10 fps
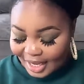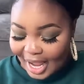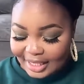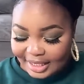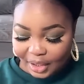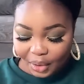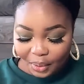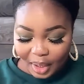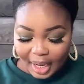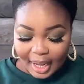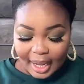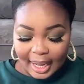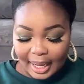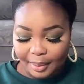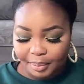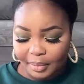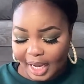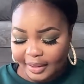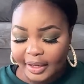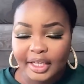And so
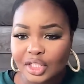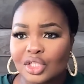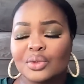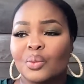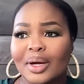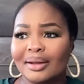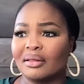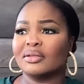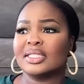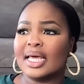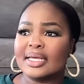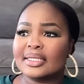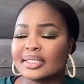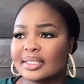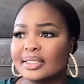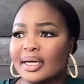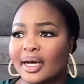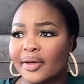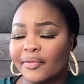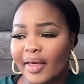I think it's just one of those things
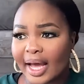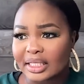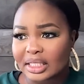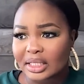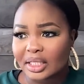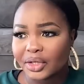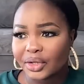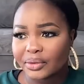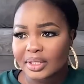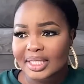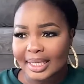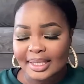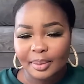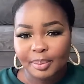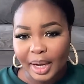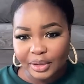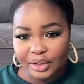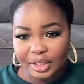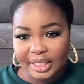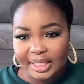that, setting
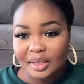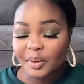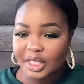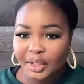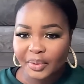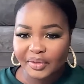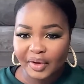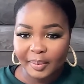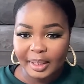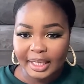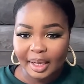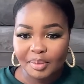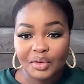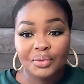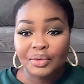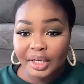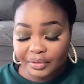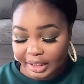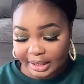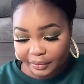boundaries, especially with family, can be really,
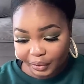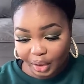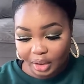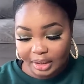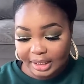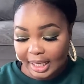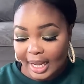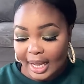really difficult,